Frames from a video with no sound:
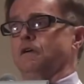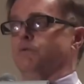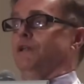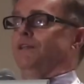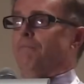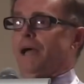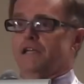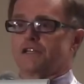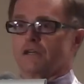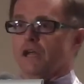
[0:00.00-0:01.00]
Well,
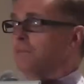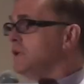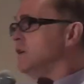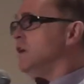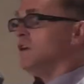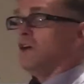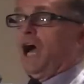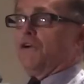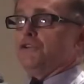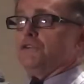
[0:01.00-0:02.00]
imagine, I mean,
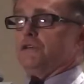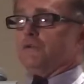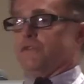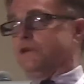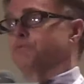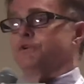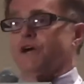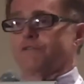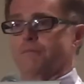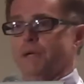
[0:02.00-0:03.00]
how do you deal with this? Well, you
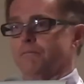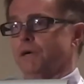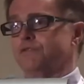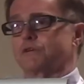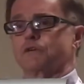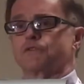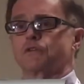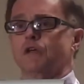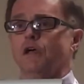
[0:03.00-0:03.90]
have to ban bicycles.